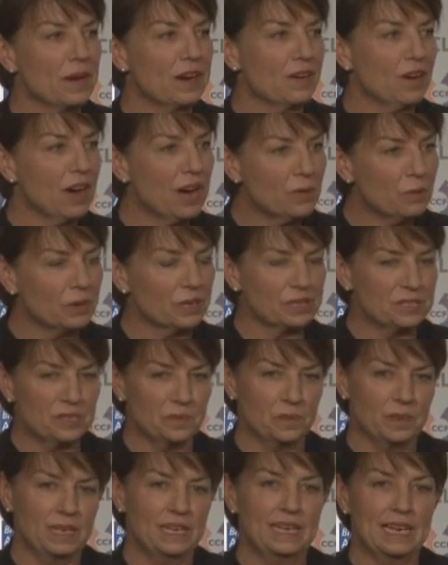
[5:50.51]
where I wanted
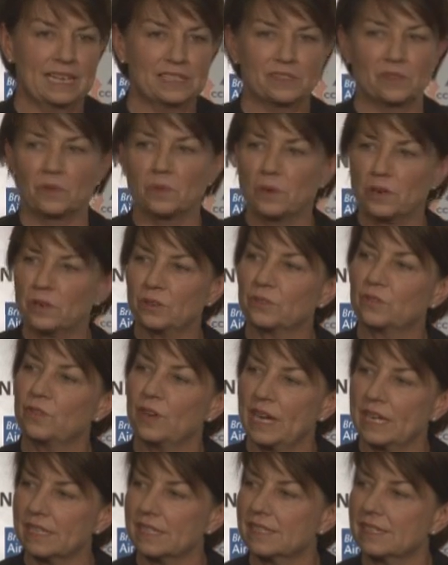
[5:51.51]
to be as the world
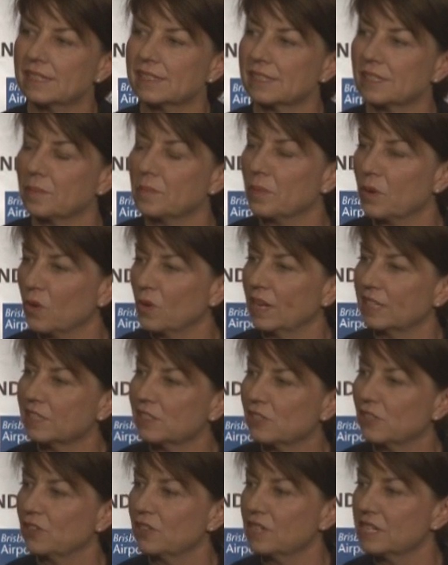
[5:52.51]
faced some more
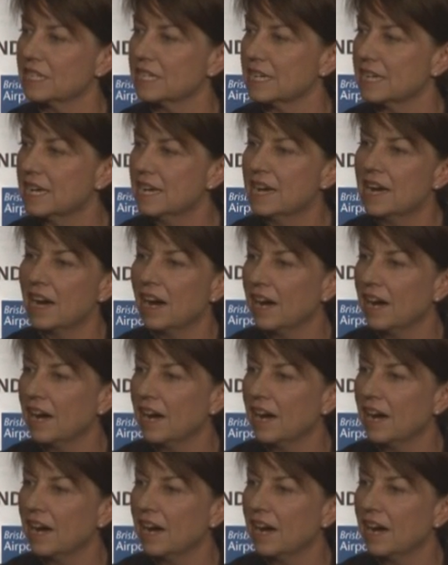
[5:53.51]
uncertainty,